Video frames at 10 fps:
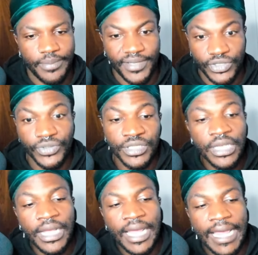episodes.
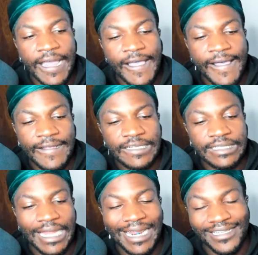
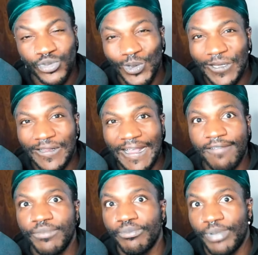And as well,
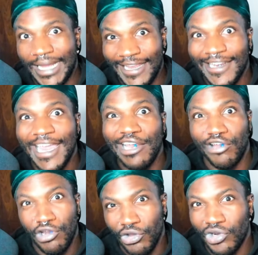I've been playing a
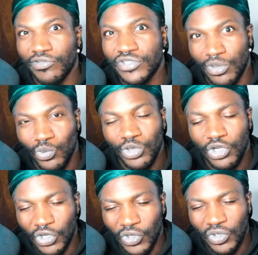lot of Song
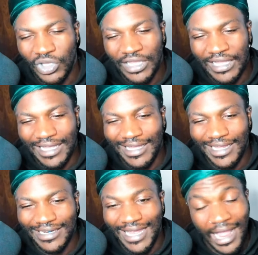Wukong,
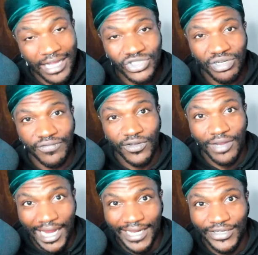and actually for
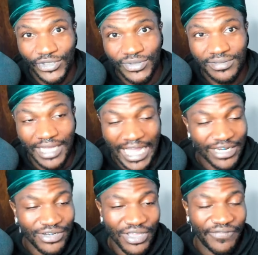Kaido. I
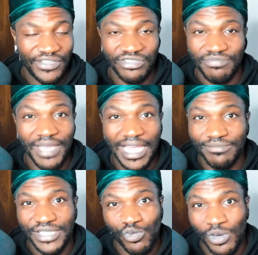don't know if it's just me,
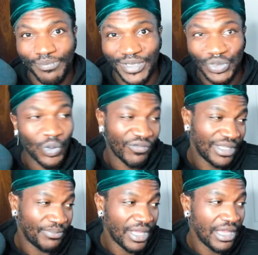I'm seeing One Piece all over the